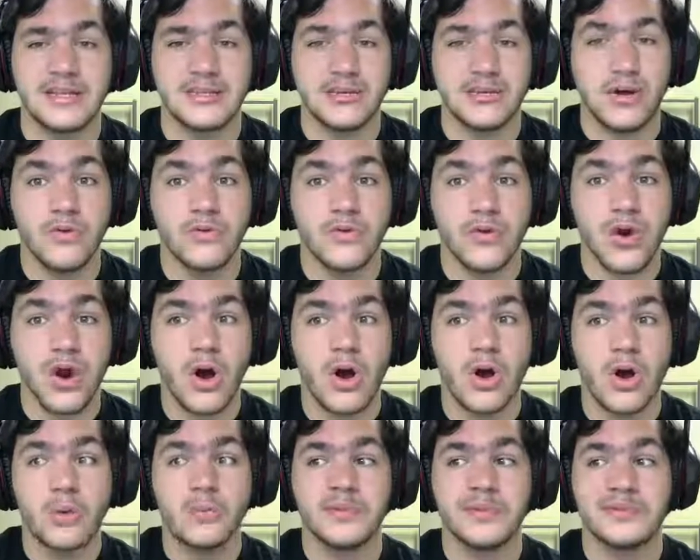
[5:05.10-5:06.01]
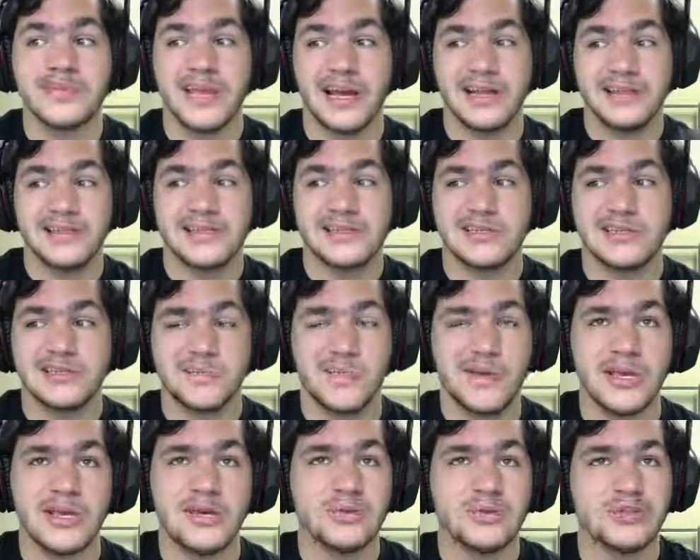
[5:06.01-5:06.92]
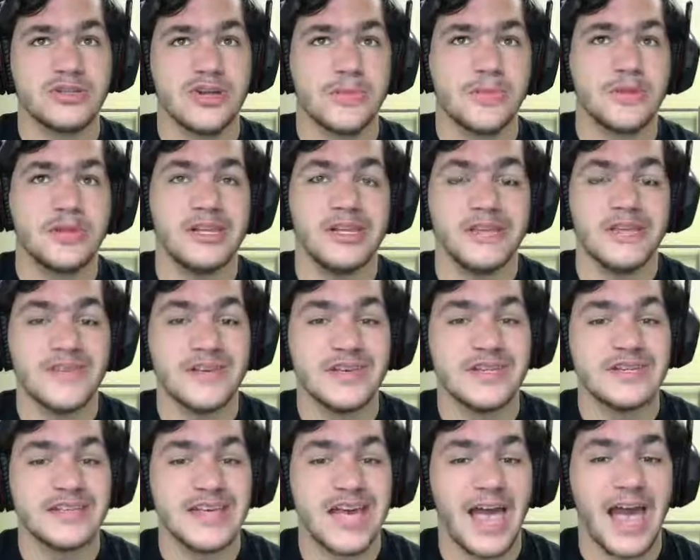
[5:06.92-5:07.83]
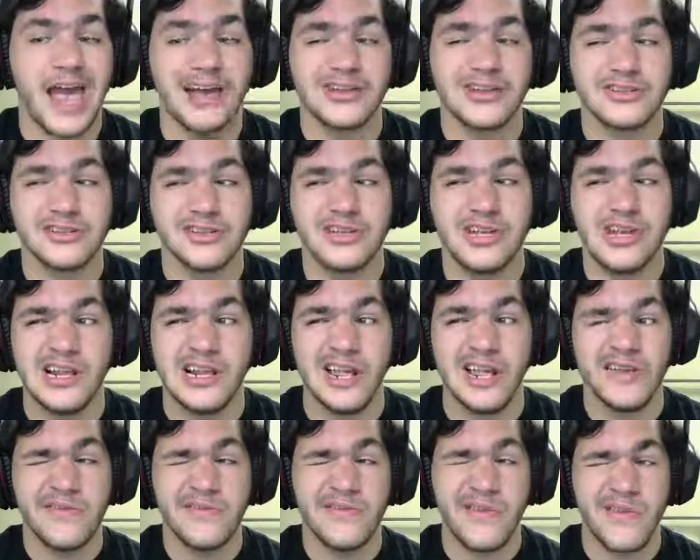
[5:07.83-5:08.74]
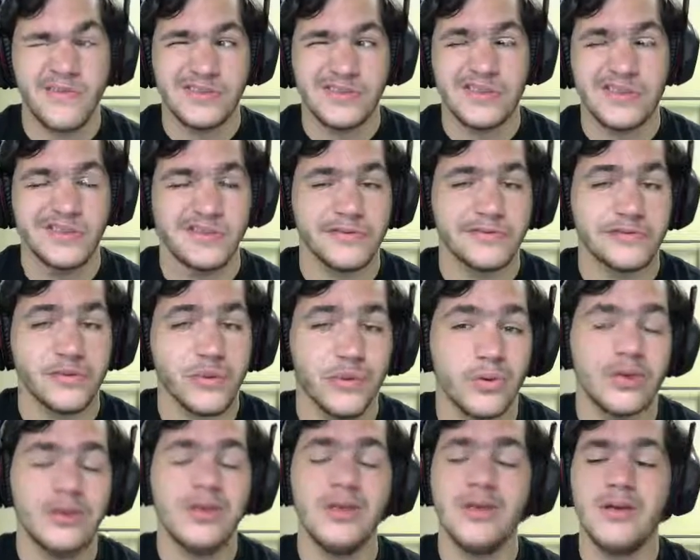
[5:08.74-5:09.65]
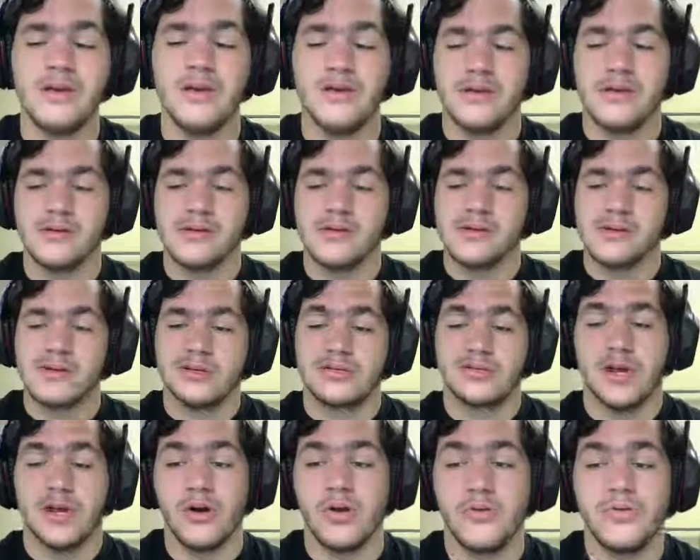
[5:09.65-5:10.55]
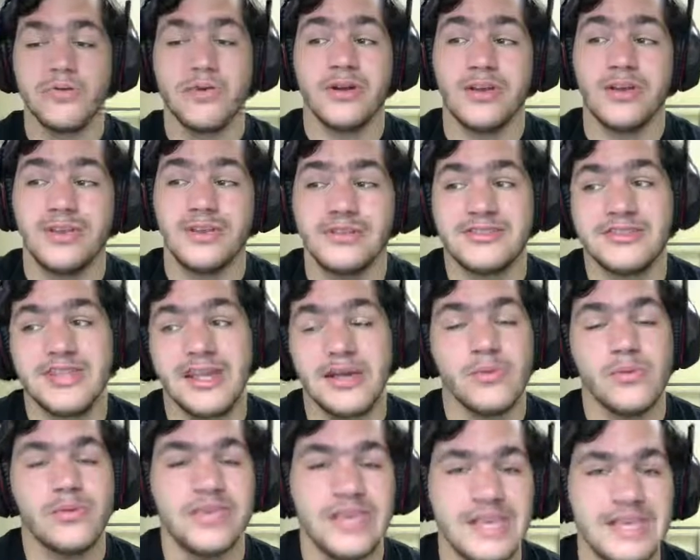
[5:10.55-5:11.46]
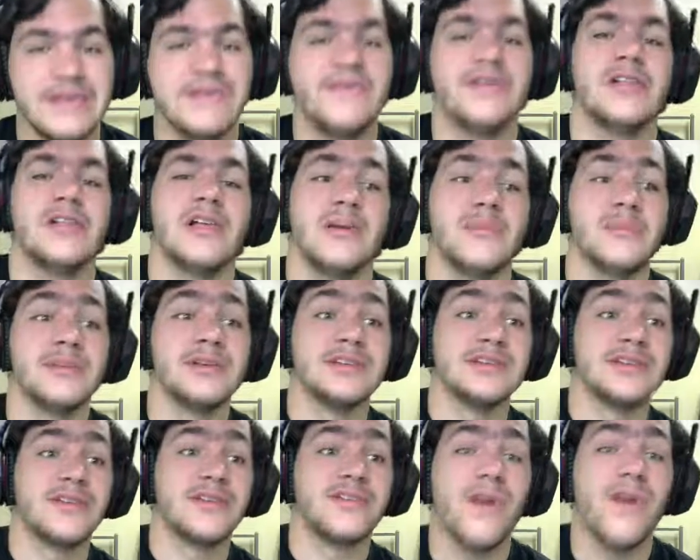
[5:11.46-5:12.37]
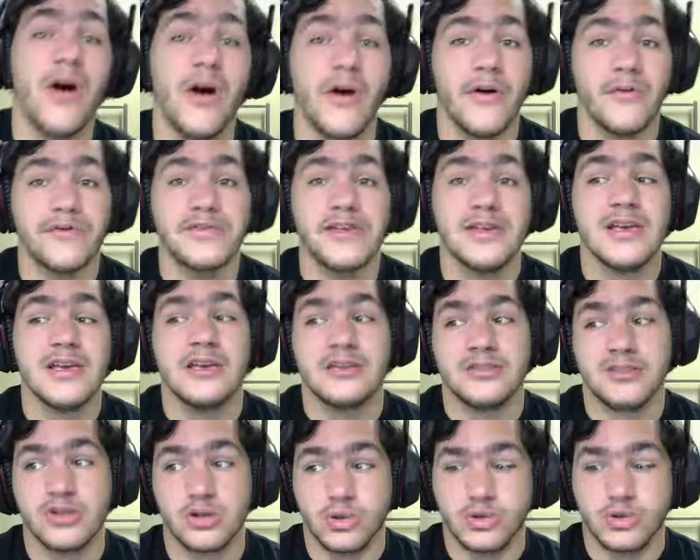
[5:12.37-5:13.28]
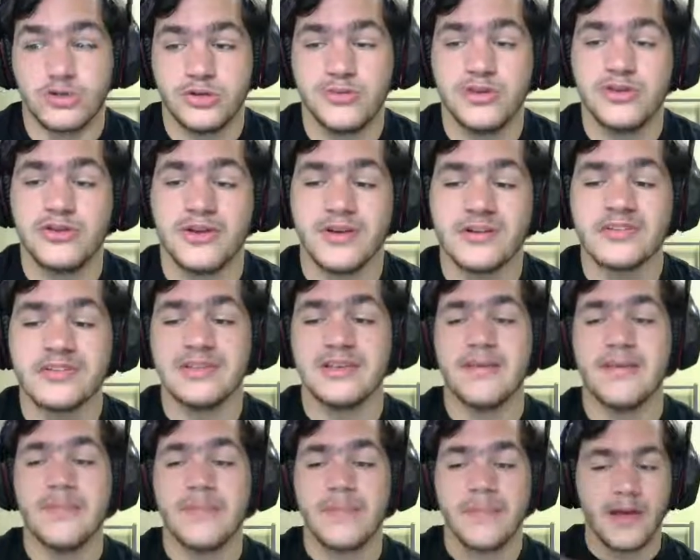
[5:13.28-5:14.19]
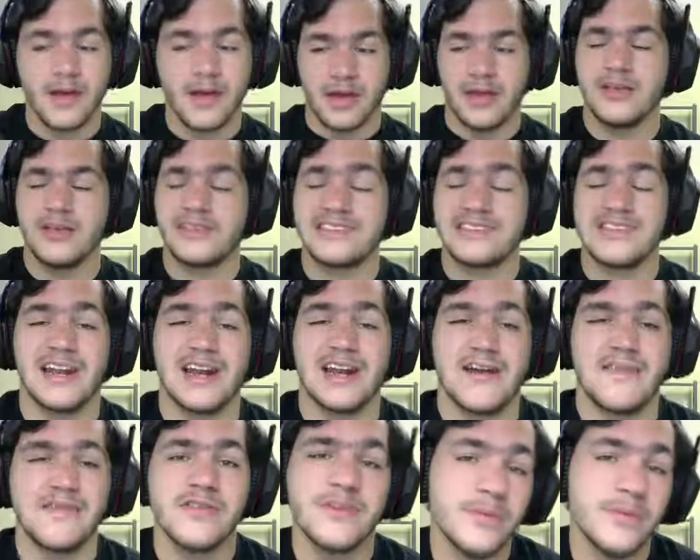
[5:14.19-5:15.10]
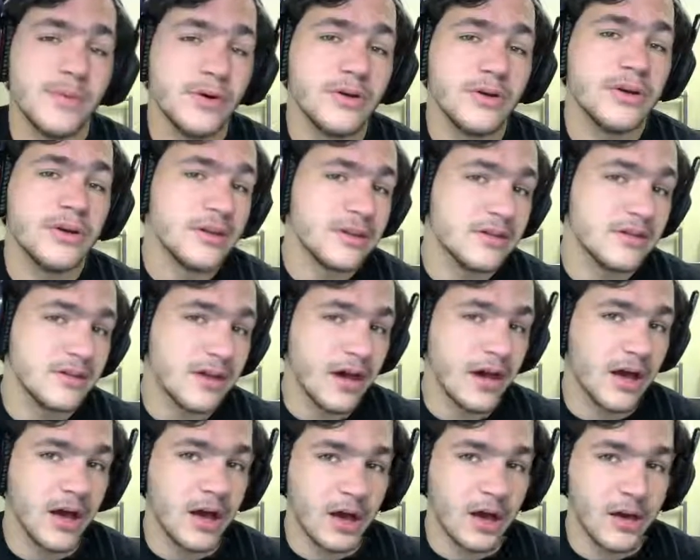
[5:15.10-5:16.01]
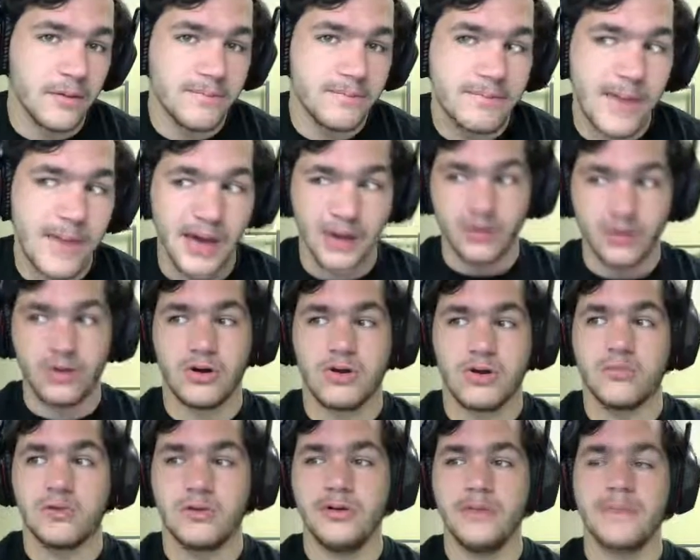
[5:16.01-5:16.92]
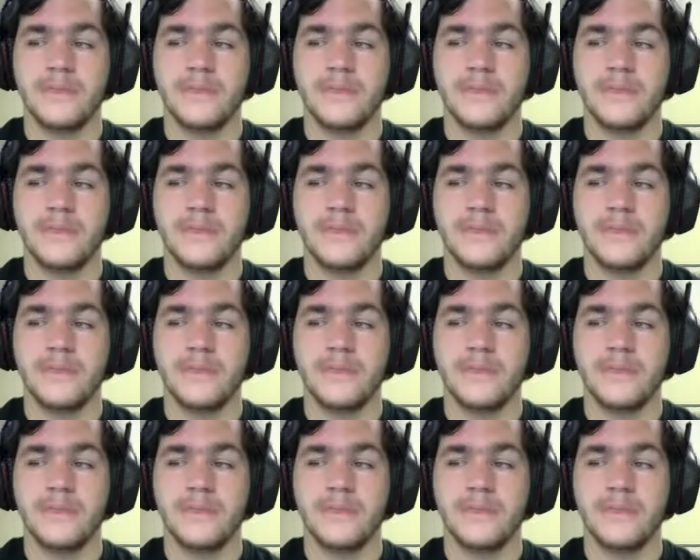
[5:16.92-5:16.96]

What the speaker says: overall besides its speed, which I believe is actually like 50 or 40. So running this thing with Eviolite, because it evolves, is going to be crazy. It's going to have the ability Battle Armor.